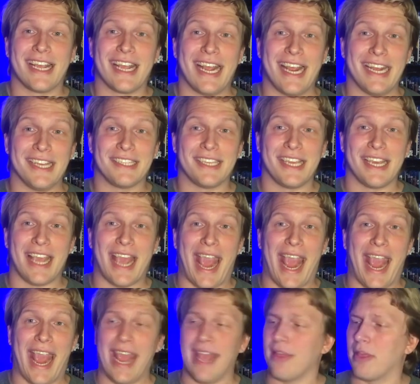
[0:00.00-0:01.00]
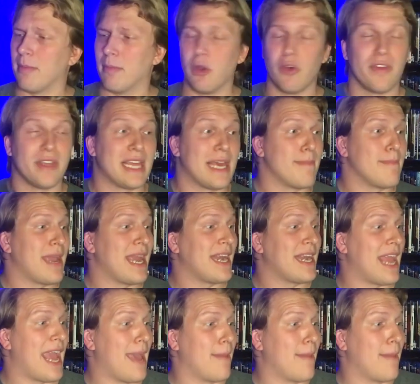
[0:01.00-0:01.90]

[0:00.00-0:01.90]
Easy A, the movie that made